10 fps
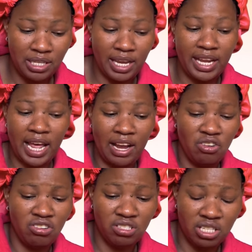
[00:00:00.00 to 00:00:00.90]
And I
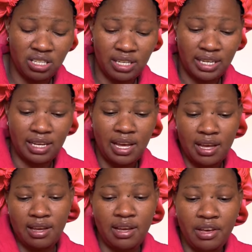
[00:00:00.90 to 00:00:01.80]
got
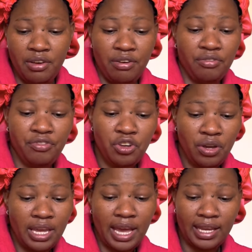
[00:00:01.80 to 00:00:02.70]
few
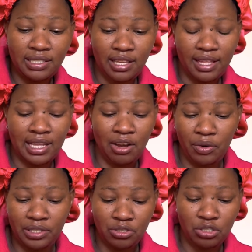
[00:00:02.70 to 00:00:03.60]
guests that are
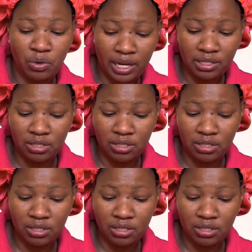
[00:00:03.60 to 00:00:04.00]
going to join